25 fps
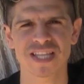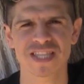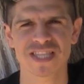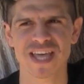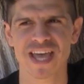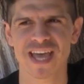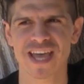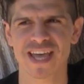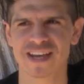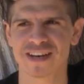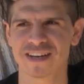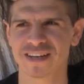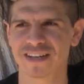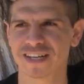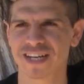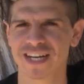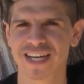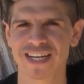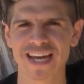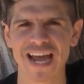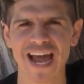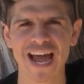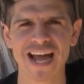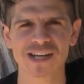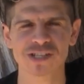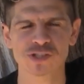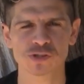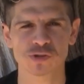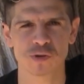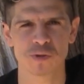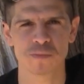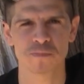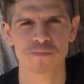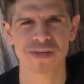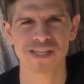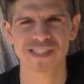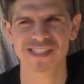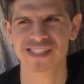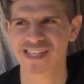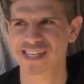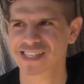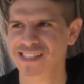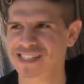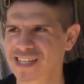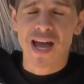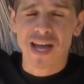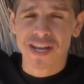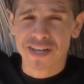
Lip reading: than an actual business.